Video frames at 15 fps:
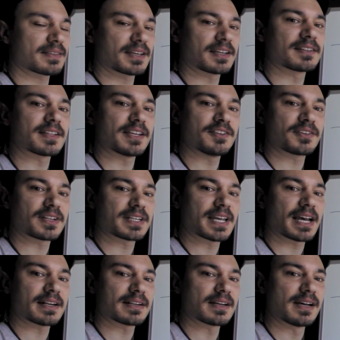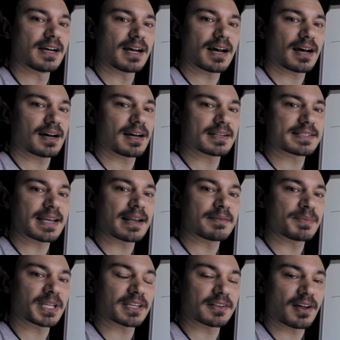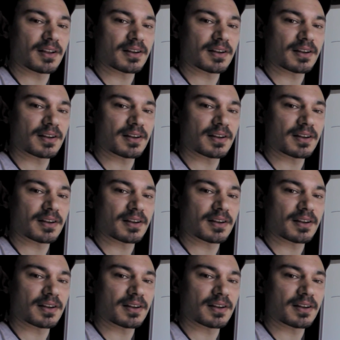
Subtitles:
think that you could get $10 million